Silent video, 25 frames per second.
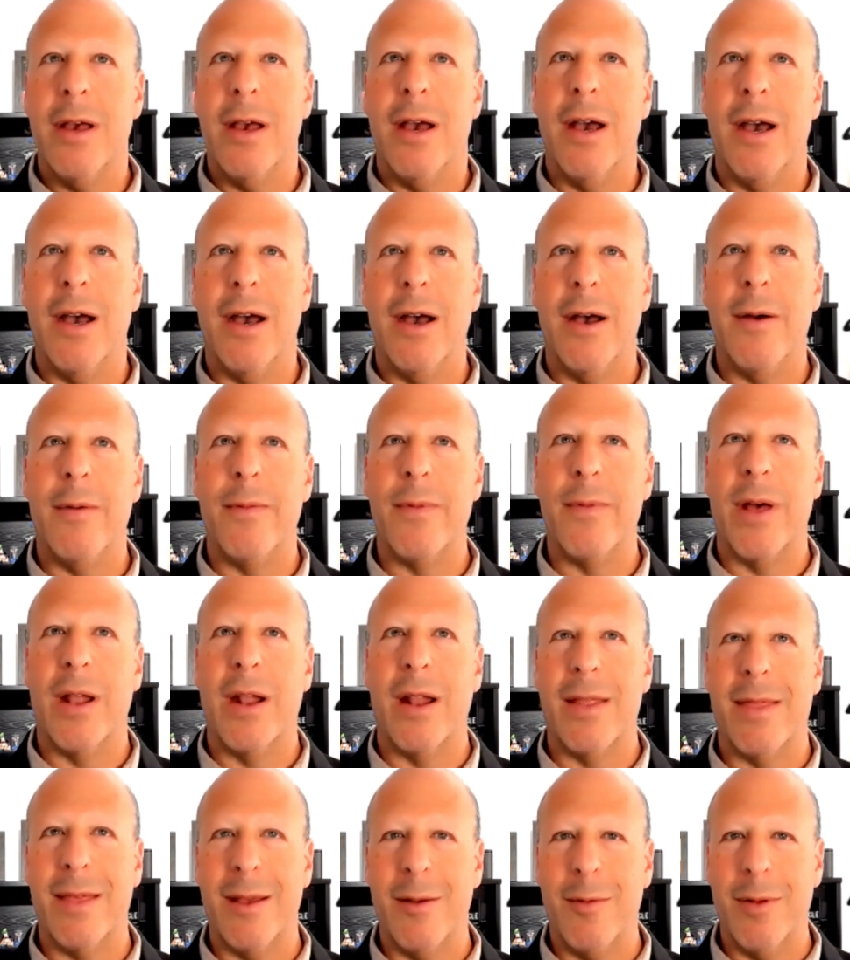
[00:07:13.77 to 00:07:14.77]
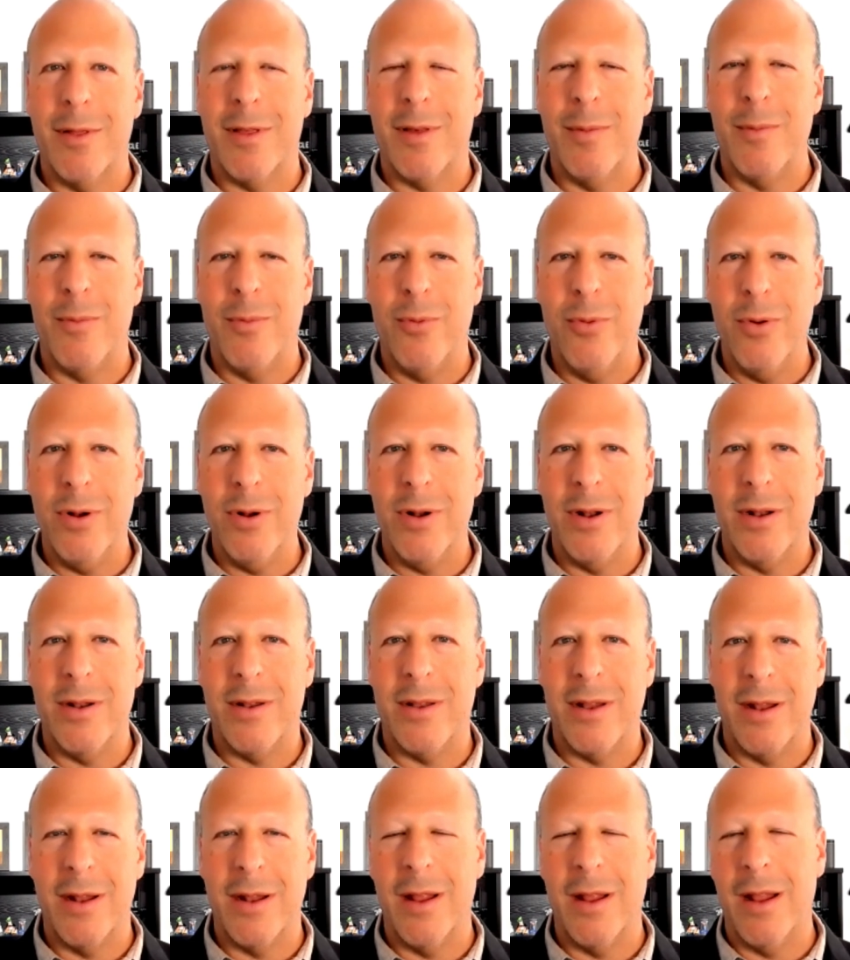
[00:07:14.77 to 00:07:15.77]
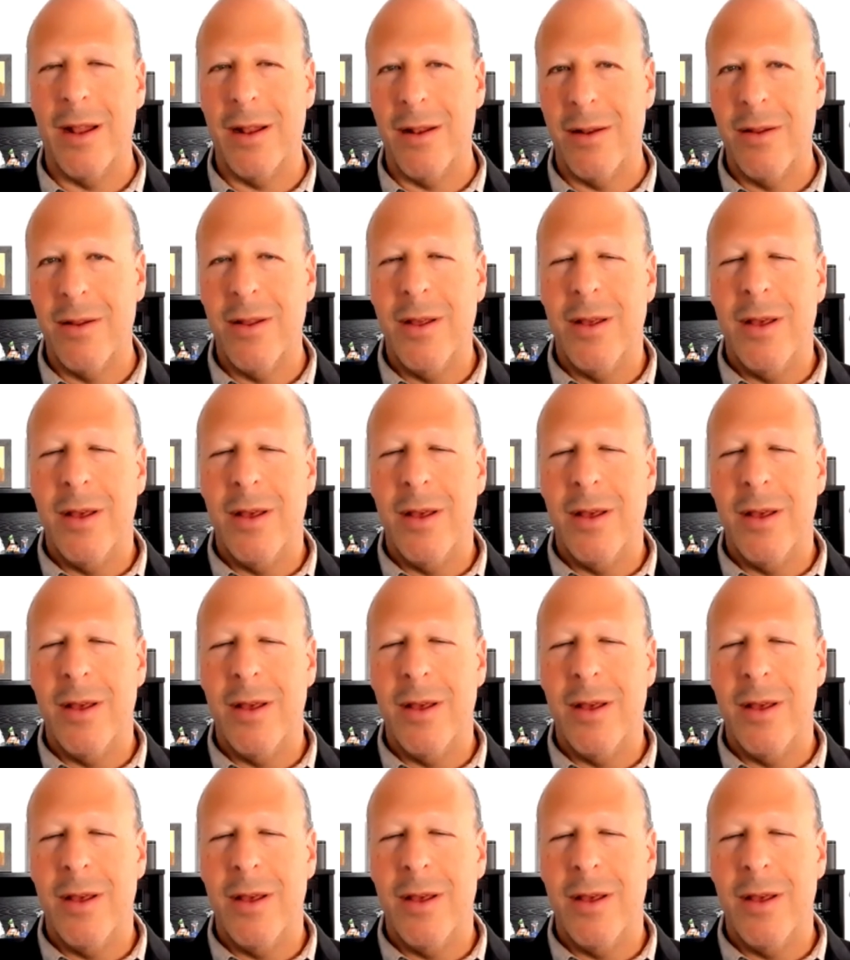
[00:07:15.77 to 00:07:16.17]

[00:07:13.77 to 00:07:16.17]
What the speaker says: And I think what's important, and